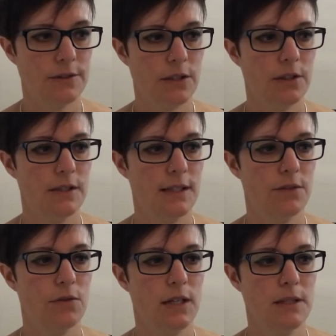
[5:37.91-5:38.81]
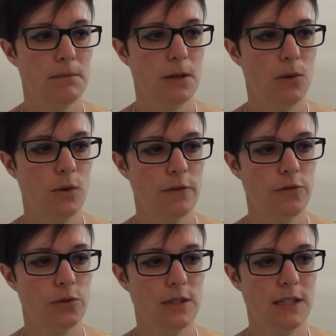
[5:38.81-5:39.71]
So you can see that right in bar one,
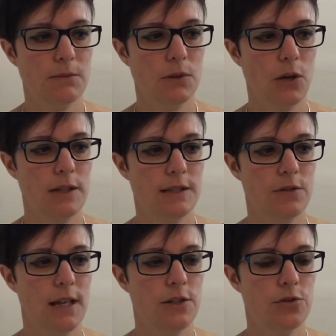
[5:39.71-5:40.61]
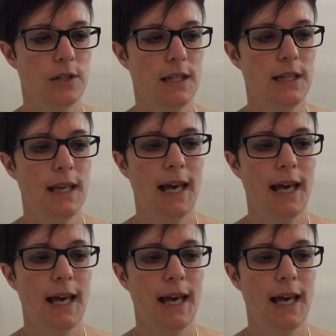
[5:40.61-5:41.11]
fortissimo en entry,